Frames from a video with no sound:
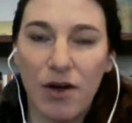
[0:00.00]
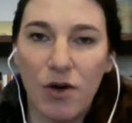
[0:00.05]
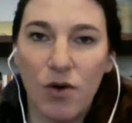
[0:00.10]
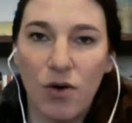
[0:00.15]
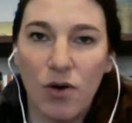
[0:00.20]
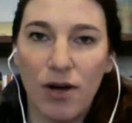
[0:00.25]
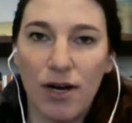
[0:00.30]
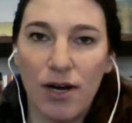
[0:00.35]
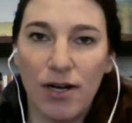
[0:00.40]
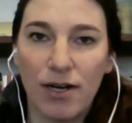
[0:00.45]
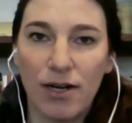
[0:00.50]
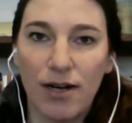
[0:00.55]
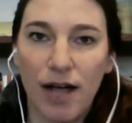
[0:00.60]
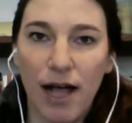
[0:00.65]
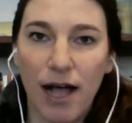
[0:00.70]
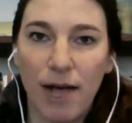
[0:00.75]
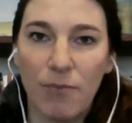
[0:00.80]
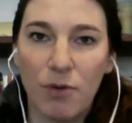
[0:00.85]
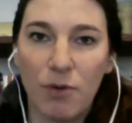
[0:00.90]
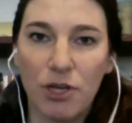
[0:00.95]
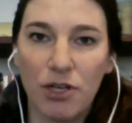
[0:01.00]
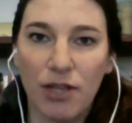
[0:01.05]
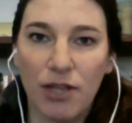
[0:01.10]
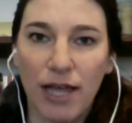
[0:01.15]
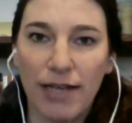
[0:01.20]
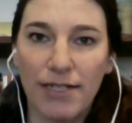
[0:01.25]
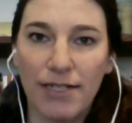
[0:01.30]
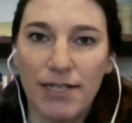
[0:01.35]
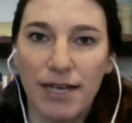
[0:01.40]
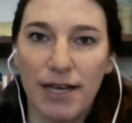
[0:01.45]
or would you
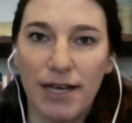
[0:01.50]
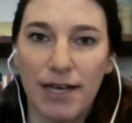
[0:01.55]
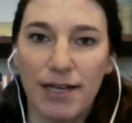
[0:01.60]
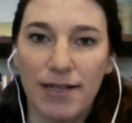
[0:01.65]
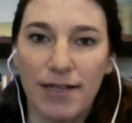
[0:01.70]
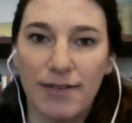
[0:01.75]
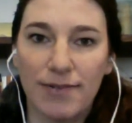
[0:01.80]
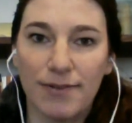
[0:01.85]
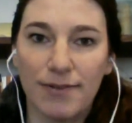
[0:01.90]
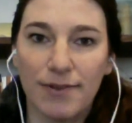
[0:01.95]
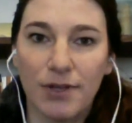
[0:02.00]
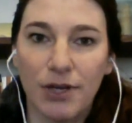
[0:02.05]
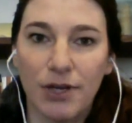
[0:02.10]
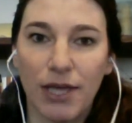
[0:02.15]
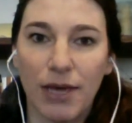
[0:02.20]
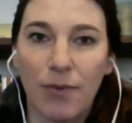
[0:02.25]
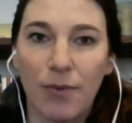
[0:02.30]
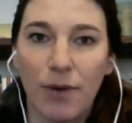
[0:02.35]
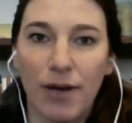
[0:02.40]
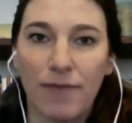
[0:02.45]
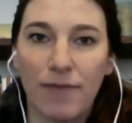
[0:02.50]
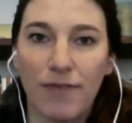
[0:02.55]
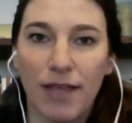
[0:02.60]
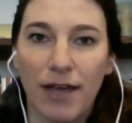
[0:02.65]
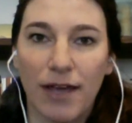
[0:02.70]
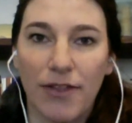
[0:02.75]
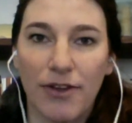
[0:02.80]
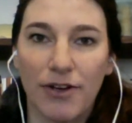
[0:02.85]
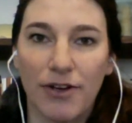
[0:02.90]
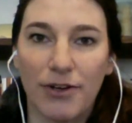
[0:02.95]
like to look at one of the
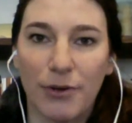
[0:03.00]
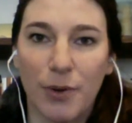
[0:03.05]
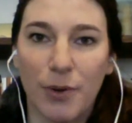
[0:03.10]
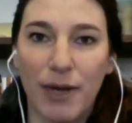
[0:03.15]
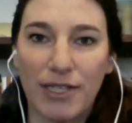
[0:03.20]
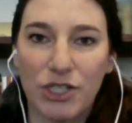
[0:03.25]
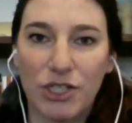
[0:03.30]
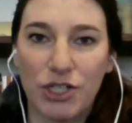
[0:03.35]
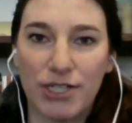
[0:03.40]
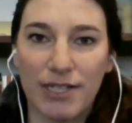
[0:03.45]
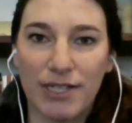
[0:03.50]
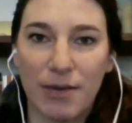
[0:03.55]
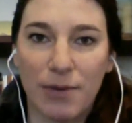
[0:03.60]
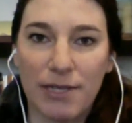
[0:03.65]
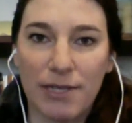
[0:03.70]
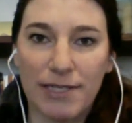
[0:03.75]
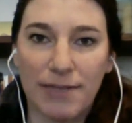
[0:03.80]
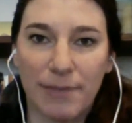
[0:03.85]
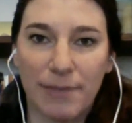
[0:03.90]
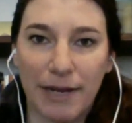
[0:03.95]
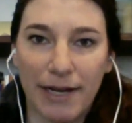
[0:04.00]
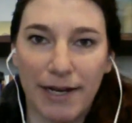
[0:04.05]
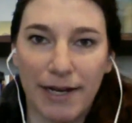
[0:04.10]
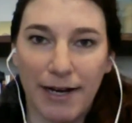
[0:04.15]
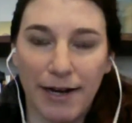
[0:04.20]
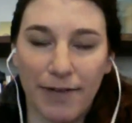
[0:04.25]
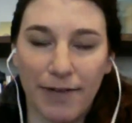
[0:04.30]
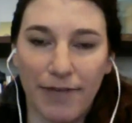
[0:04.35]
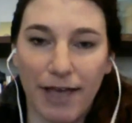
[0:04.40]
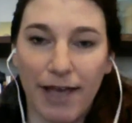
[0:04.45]
other questions that was submitted
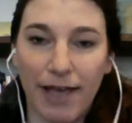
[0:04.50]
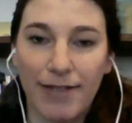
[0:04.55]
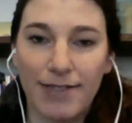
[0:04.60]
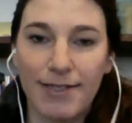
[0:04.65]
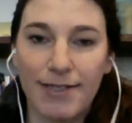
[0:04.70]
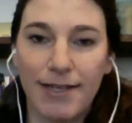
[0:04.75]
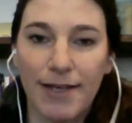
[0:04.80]
in advance?